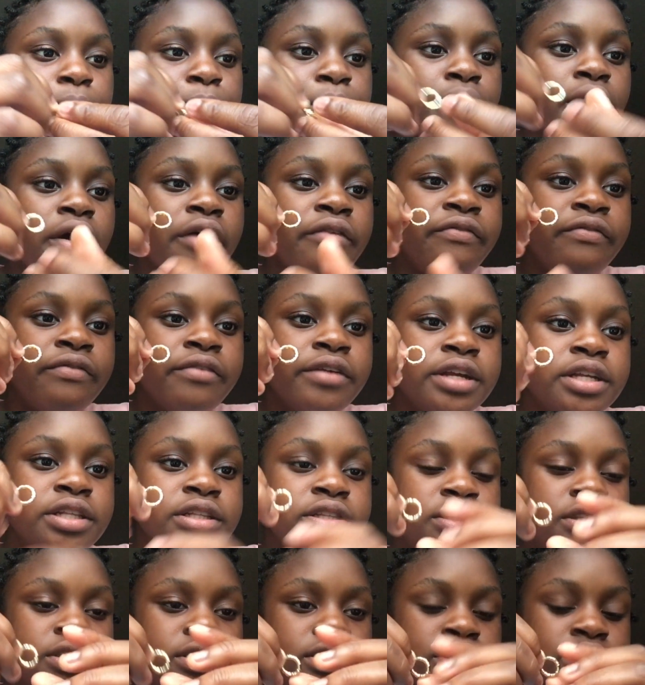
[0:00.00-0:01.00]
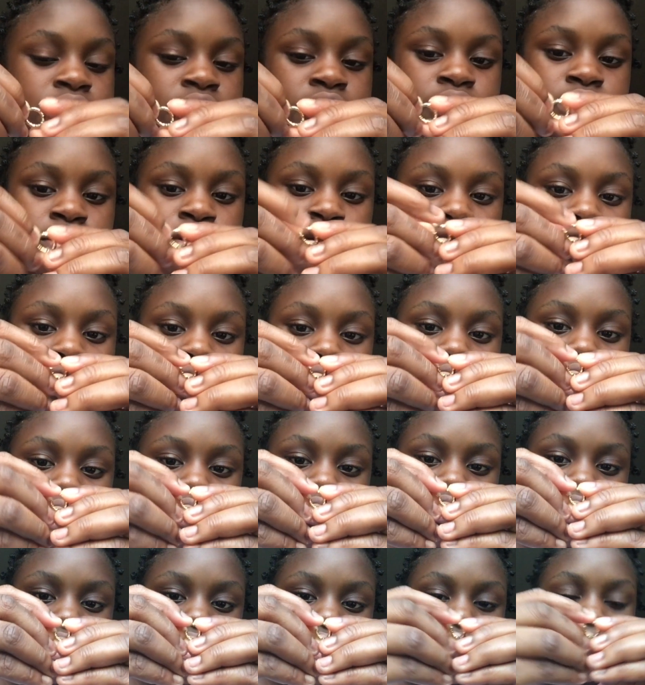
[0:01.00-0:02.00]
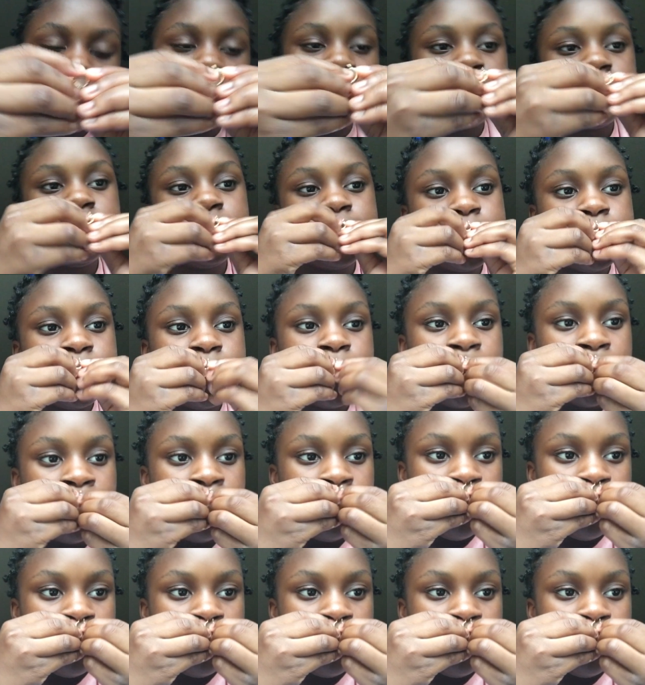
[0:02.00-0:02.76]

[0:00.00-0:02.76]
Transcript: preference until it fits